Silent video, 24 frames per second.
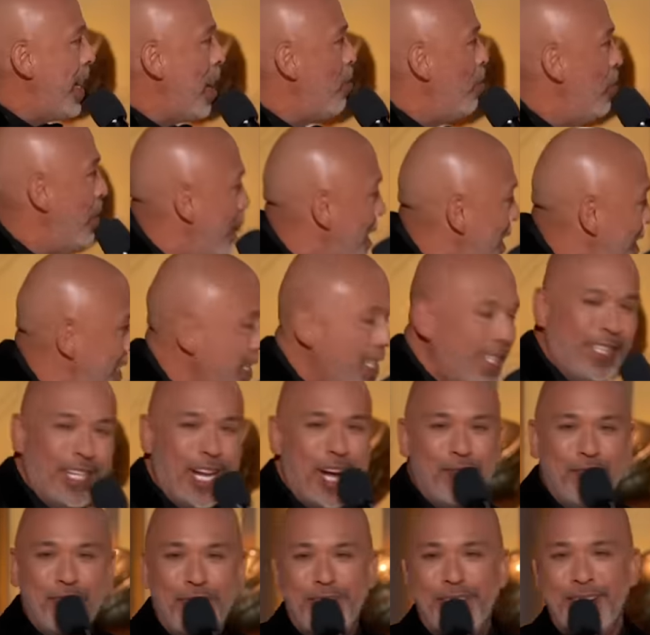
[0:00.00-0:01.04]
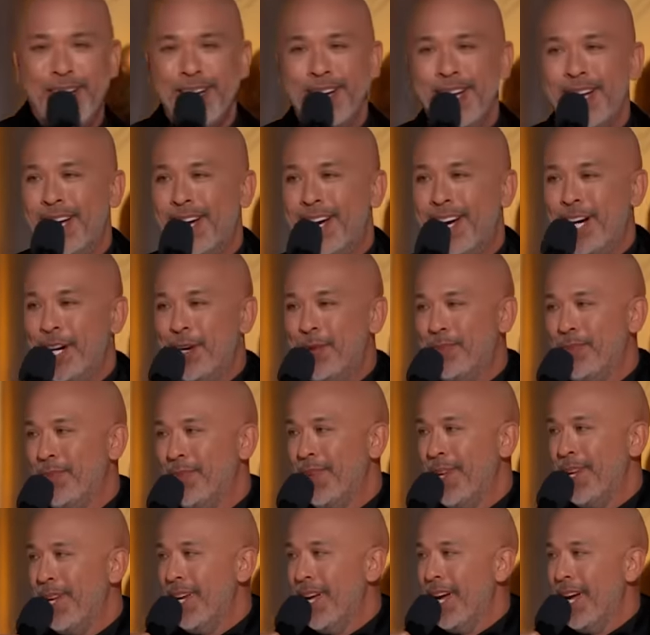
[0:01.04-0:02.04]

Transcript: it. I really did love it. I